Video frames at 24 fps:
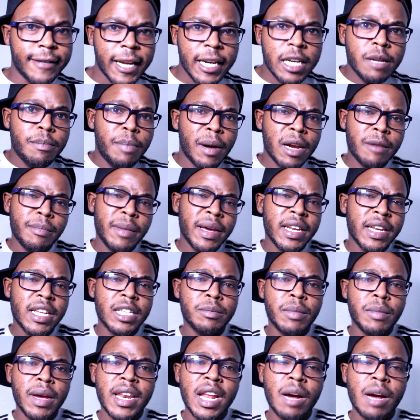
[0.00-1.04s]
That department is
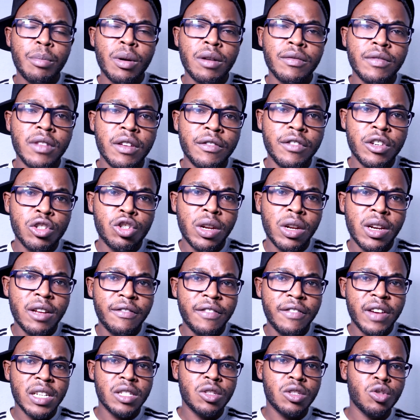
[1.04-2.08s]
made up of the visual
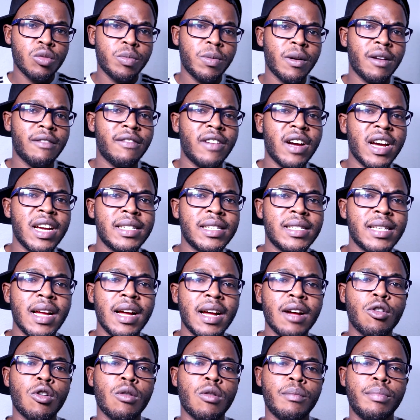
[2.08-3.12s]
effects
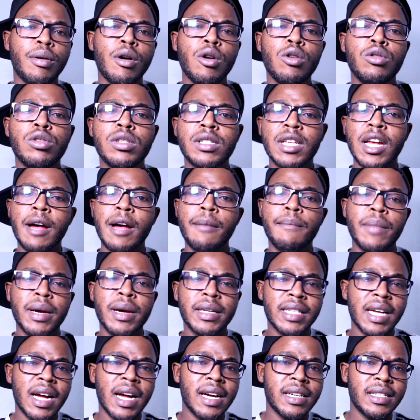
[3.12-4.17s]
supervisor, composer,
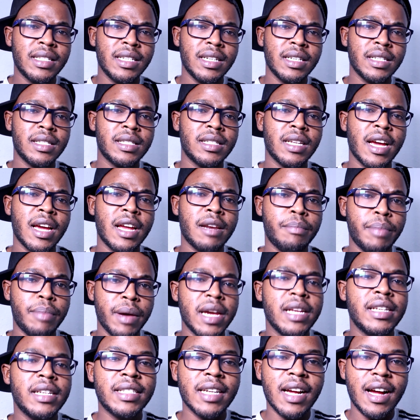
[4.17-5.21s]
matte artist, and
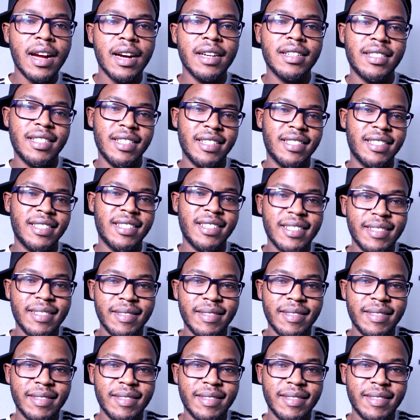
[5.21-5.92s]
paint artist.